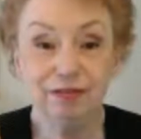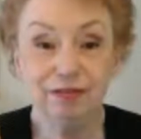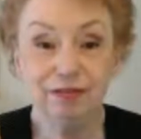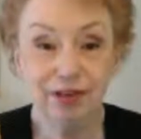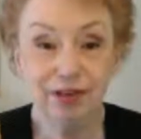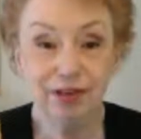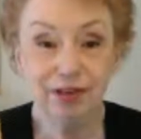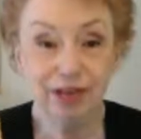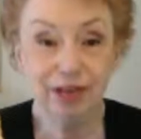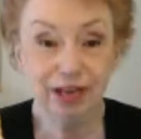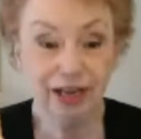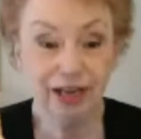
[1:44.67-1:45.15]

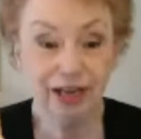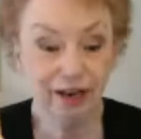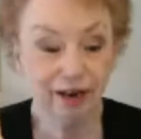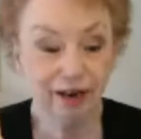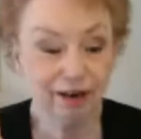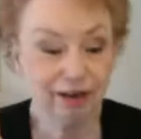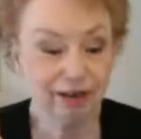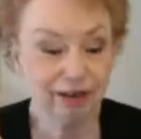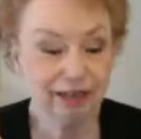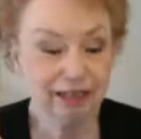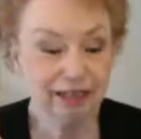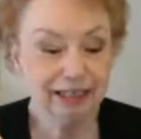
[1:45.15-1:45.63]

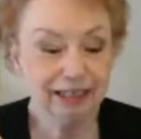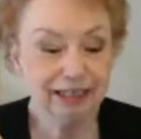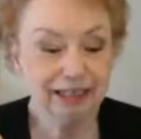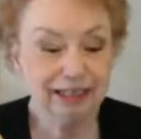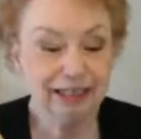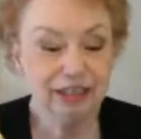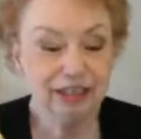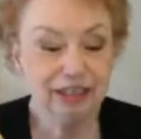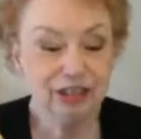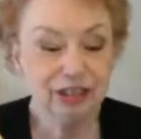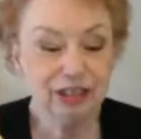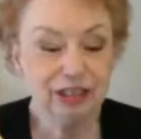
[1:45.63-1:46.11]
care.
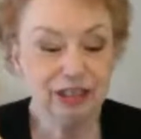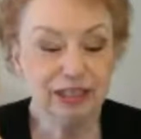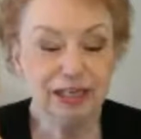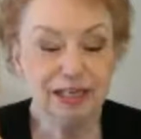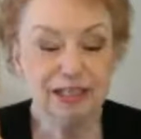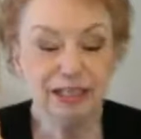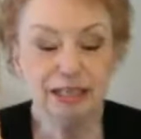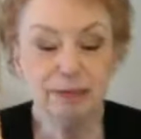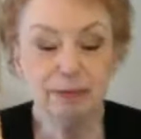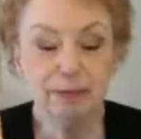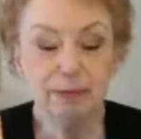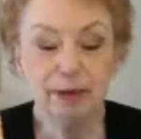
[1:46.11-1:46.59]
She
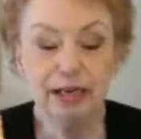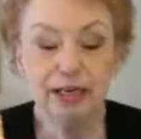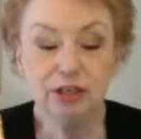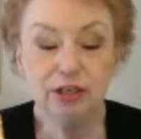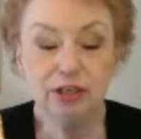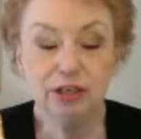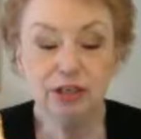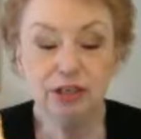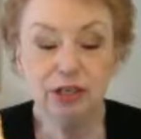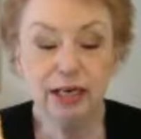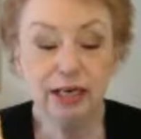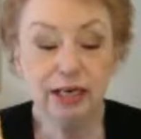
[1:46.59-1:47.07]
does this
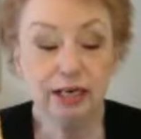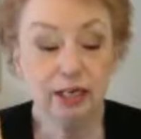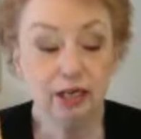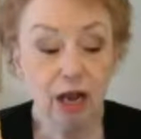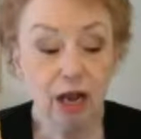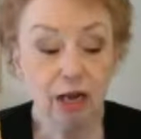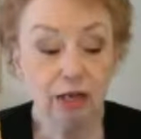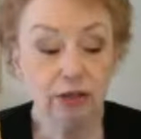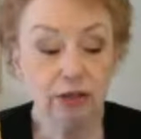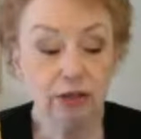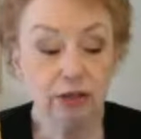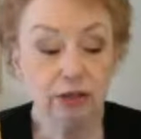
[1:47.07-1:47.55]
by
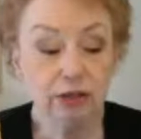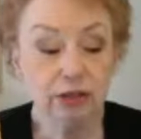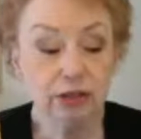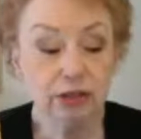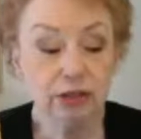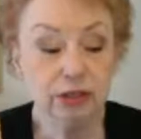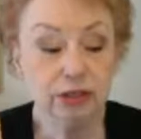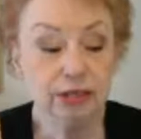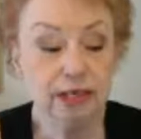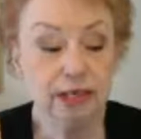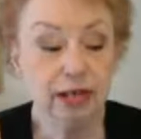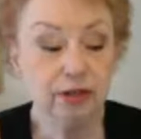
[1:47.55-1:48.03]
educating
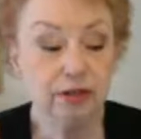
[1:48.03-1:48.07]
doctors and